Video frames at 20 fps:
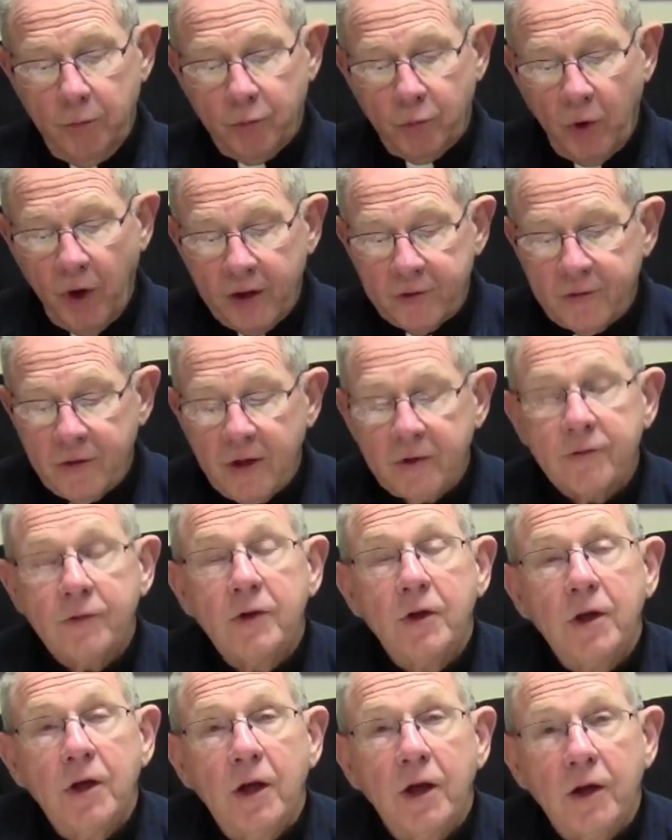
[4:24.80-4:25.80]
process
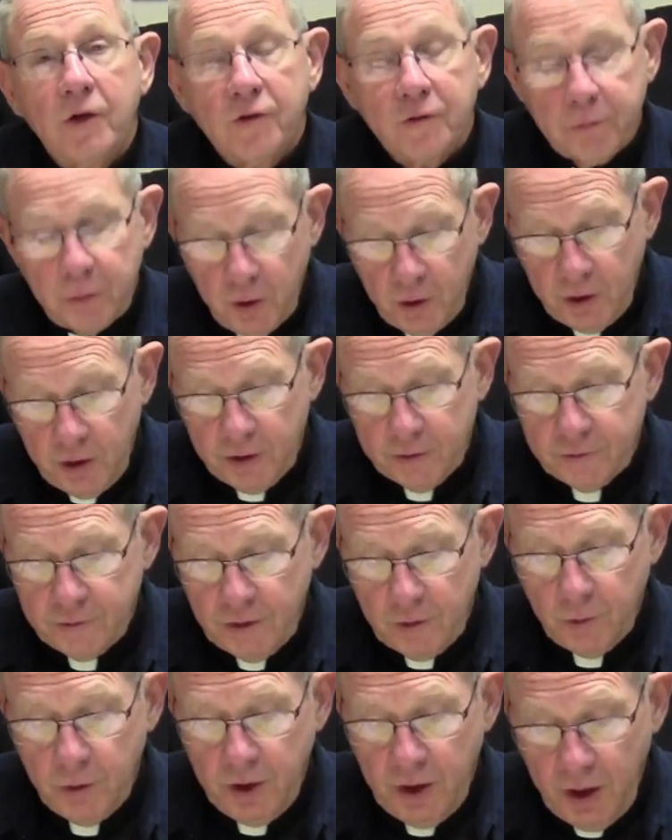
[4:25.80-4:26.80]
the experience
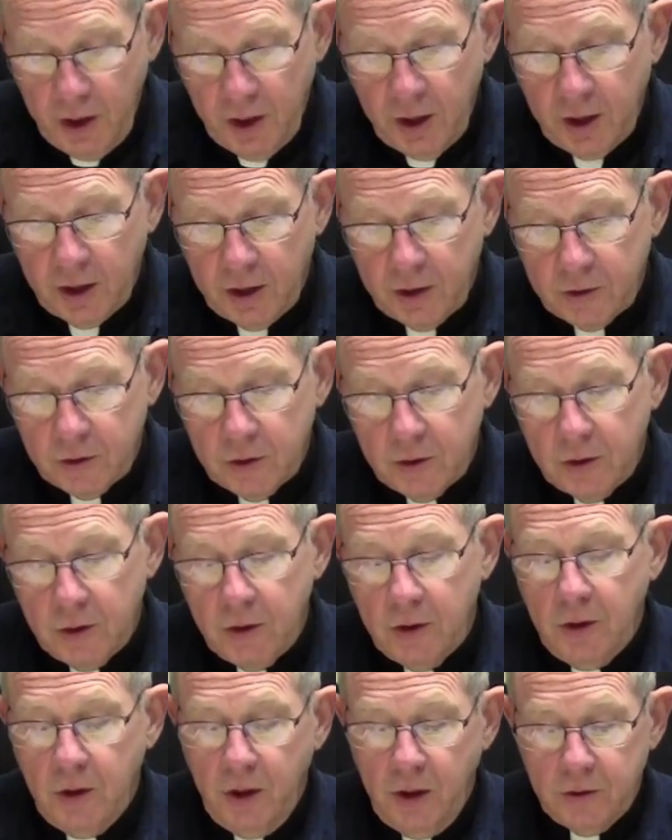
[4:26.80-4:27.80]
that we had,
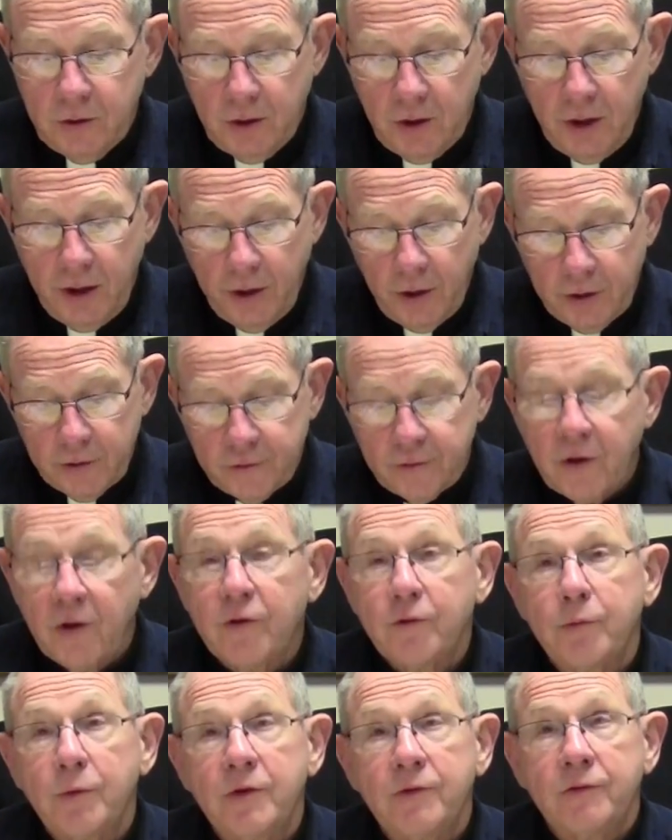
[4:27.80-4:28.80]
and to let
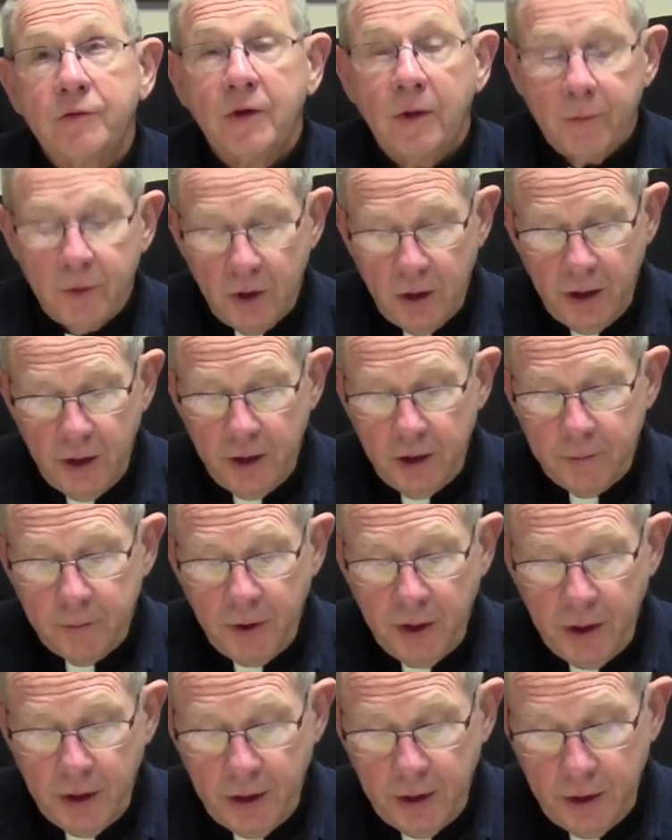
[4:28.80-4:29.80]
ourselves be stimulated
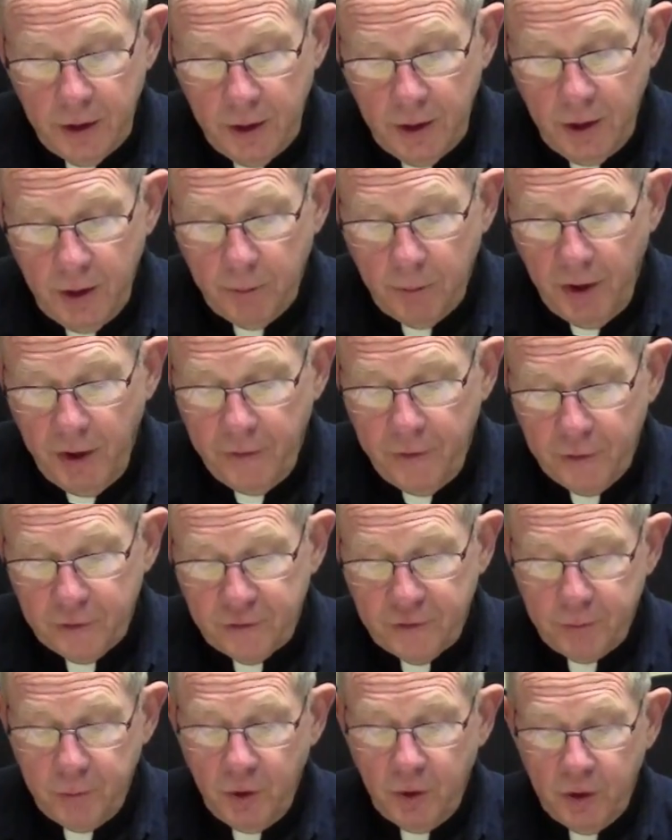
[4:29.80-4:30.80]
by the
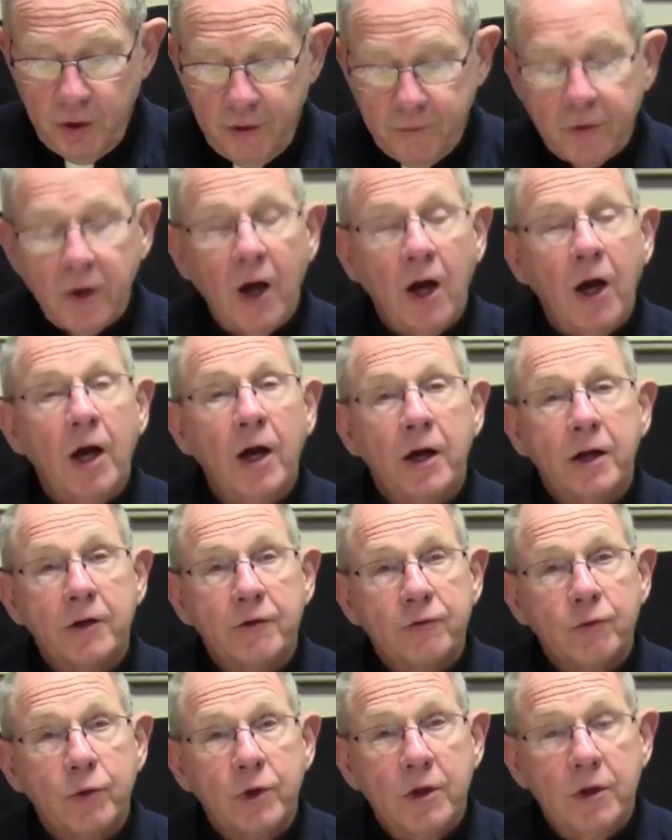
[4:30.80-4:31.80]
Spirit of God
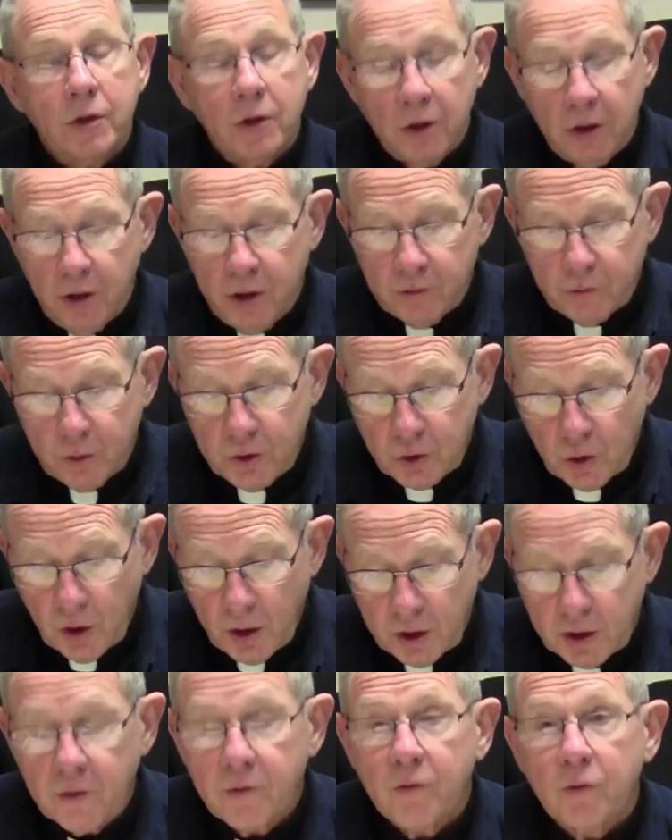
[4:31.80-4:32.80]
as we
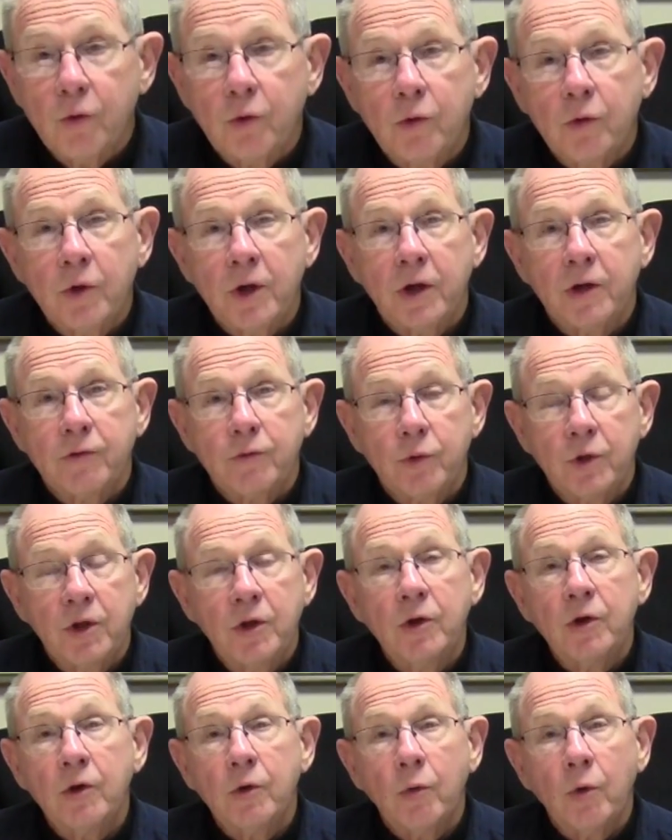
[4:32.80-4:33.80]
talk it through, and as we
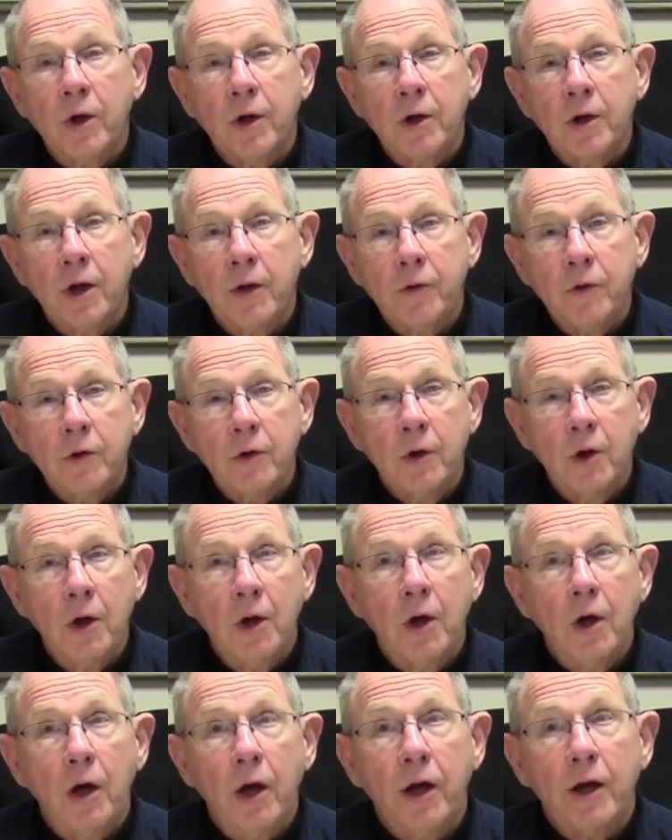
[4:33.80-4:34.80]
hear one another,
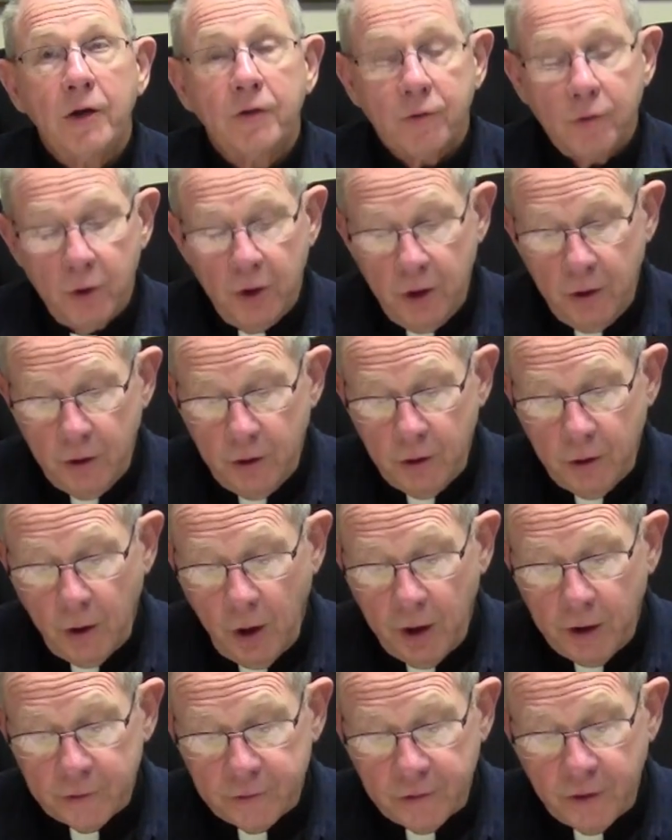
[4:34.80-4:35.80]
and as we hear
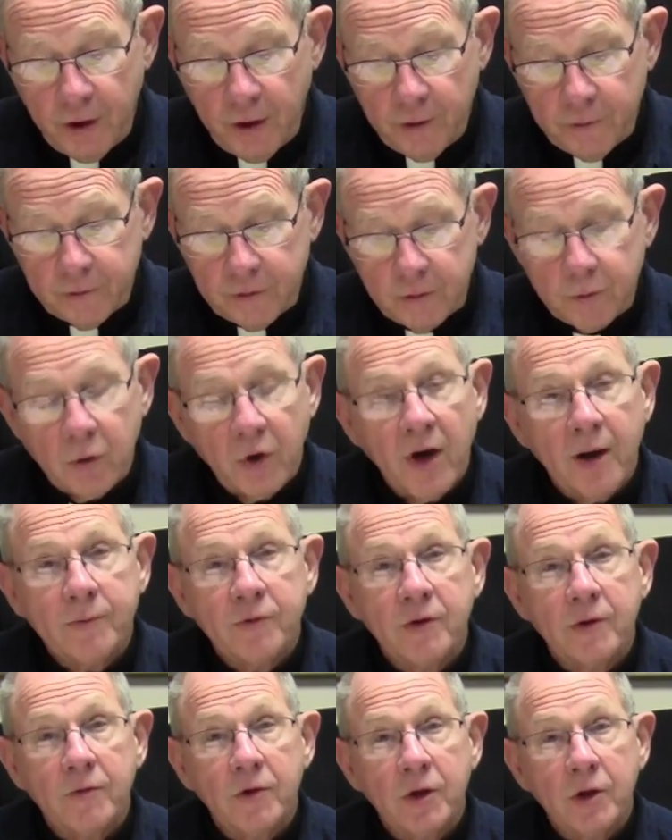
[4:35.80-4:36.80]
ourselves, and
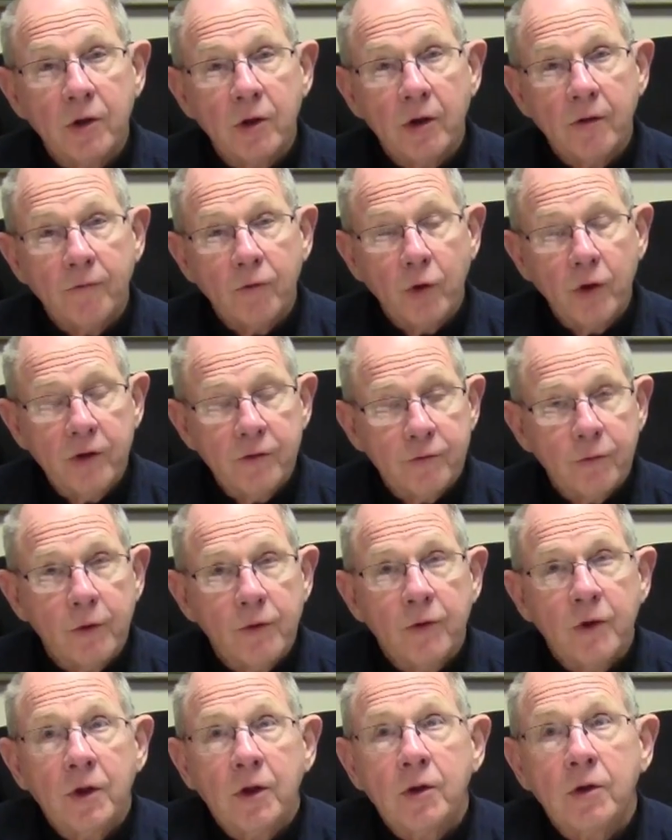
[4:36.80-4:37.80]
perhaps even hear a voice
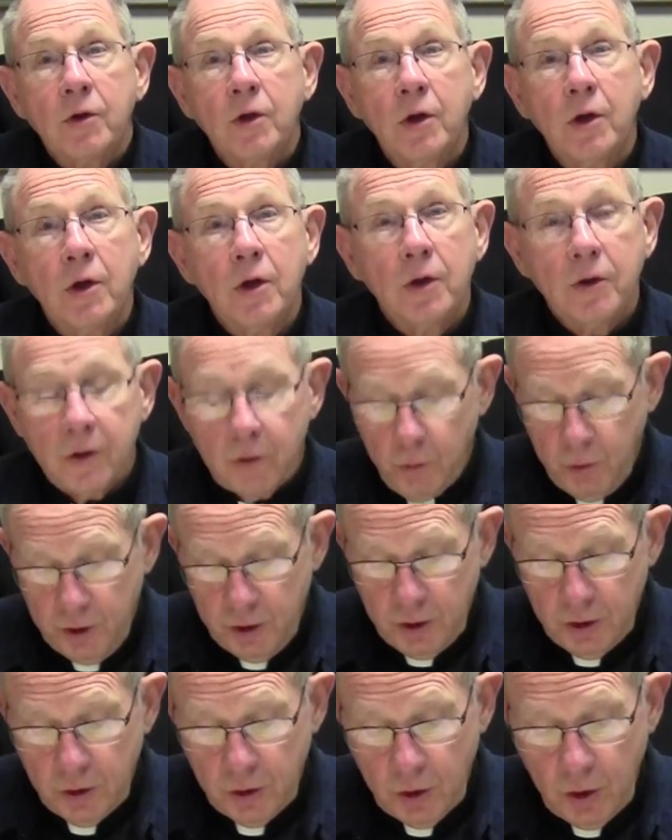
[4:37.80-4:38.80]
within that we
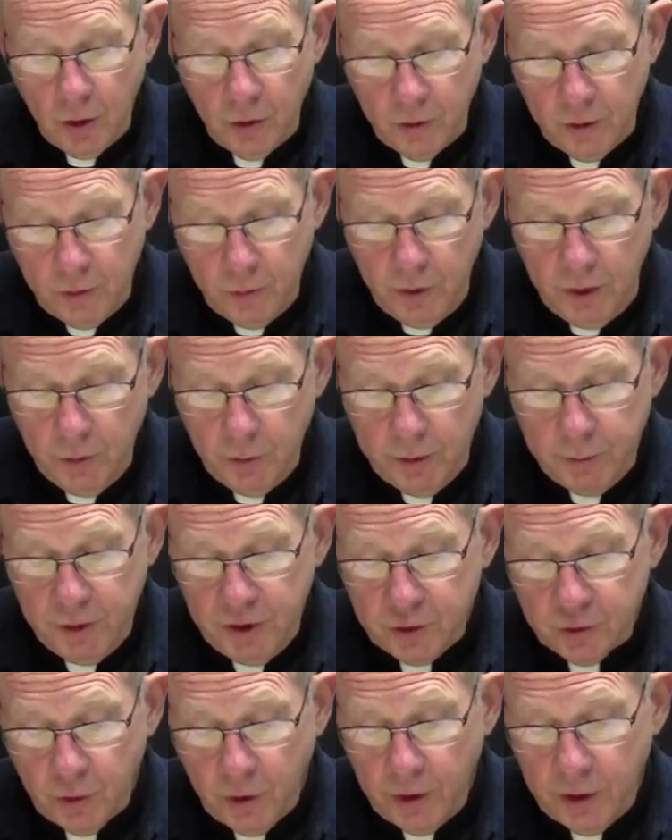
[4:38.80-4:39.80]
didn't know that we would be
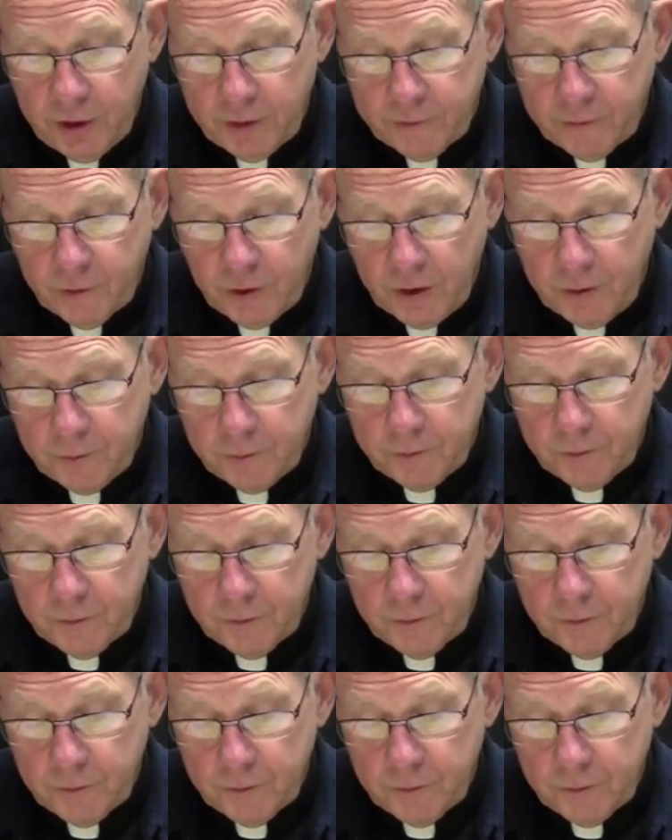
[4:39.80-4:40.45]
drawing from.